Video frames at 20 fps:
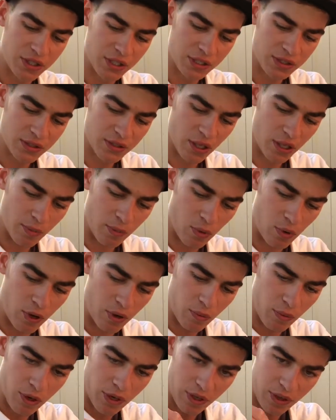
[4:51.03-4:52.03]
just to the
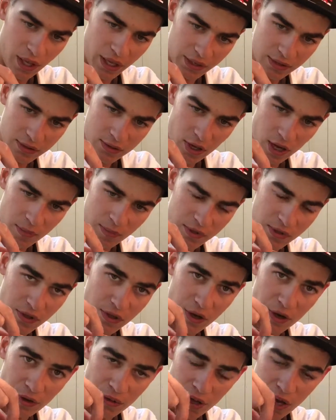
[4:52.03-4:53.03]
point where it like stops
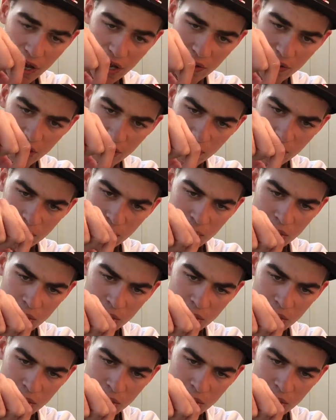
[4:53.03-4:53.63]
near the eyelet.